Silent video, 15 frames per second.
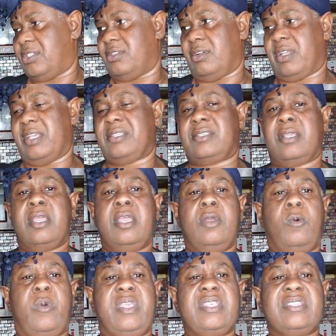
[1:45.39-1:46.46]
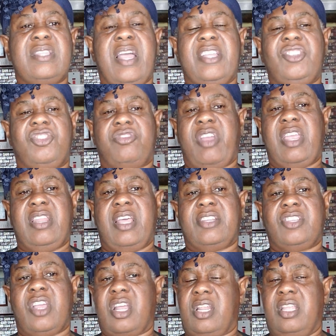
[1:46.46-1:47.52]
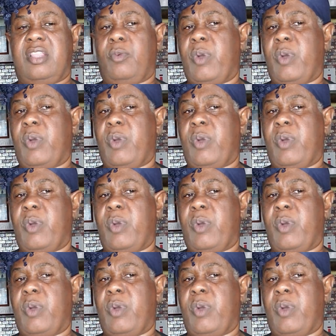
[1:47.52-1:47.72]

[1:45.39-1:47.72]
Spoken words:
So because when you start drying that chocolate,